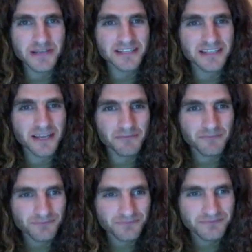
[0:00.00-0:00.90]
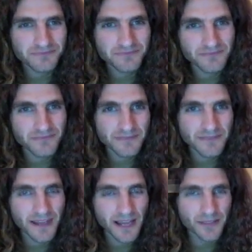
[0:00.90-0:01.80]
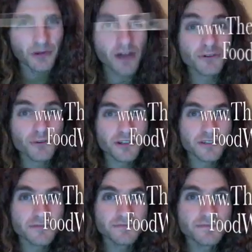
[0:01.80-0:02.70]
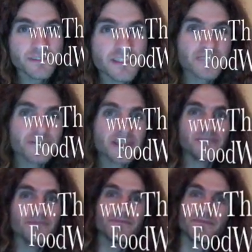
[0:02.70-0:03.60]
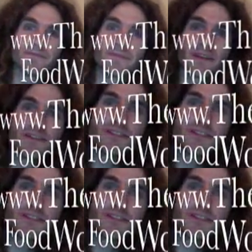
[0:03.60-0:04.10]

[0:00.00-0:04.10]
And we'll see you next time at the Raw Food World TV